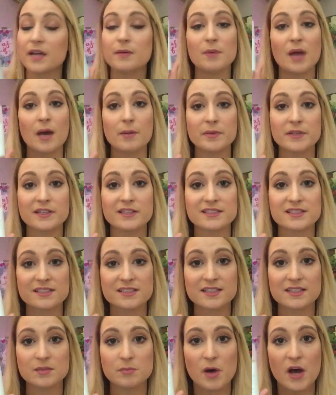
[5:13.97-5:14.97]
I'm happy this
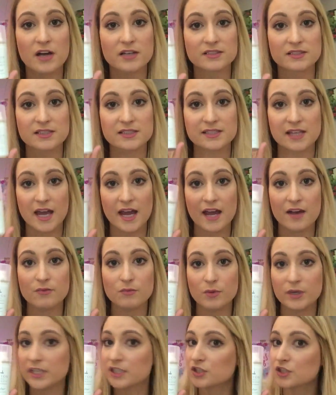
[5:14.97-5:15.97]
is in the box because I
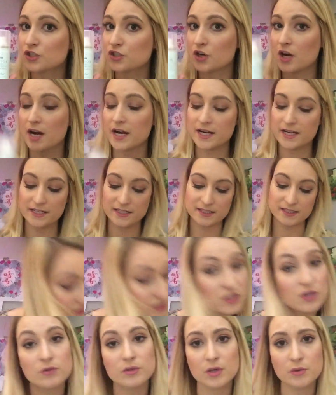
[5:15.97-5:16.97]
have wanted to try it. I
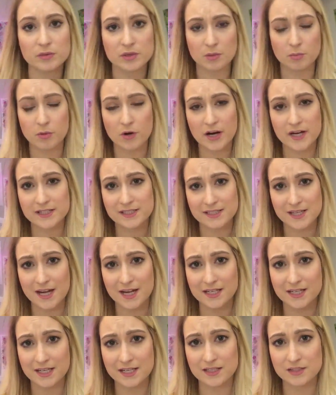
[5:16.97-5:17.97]
don't know what the price
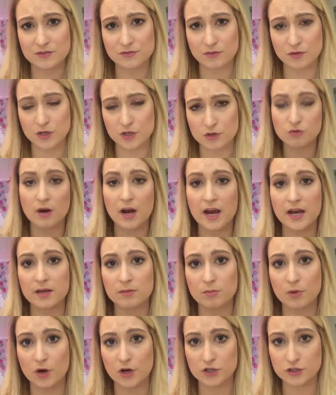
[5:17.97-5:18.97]
tag is for a Dry
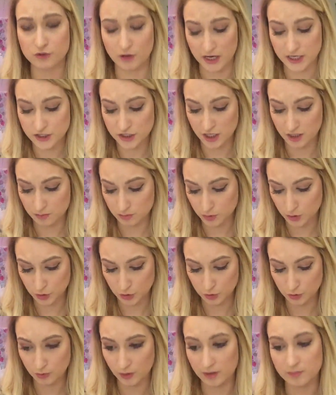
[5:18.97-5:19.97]
Bar dry
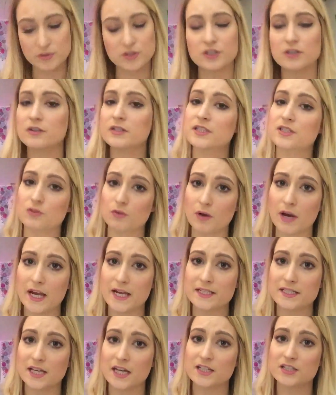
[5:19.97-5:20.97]
shampoo. I'm sure it's
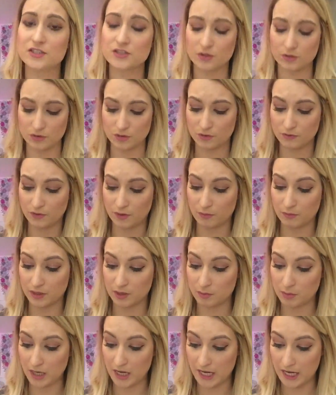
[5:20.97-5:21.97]
great. I just don't know if I want
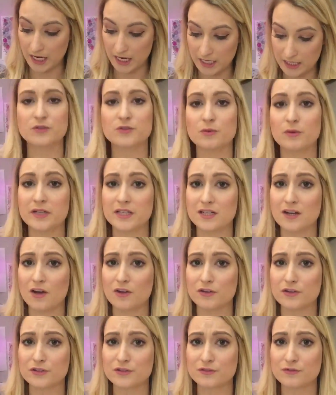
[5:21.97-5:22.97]
to pay
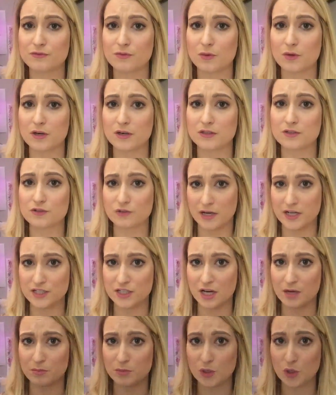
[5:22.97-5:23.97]
$20 for dry
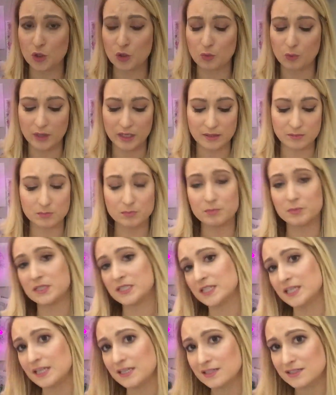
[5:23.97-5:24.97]
shampoo when
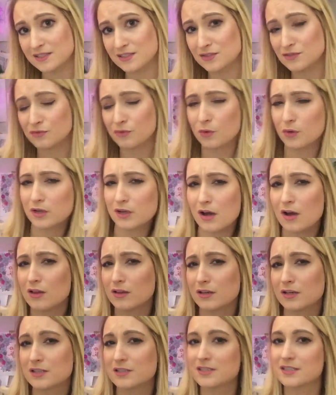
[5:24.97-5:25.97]
Batiste is
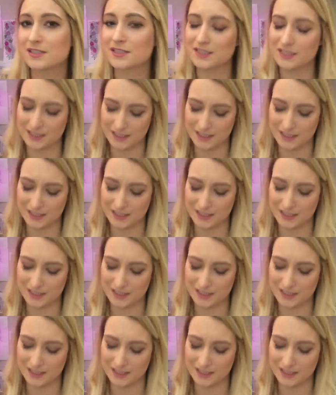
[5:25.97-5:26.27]
$4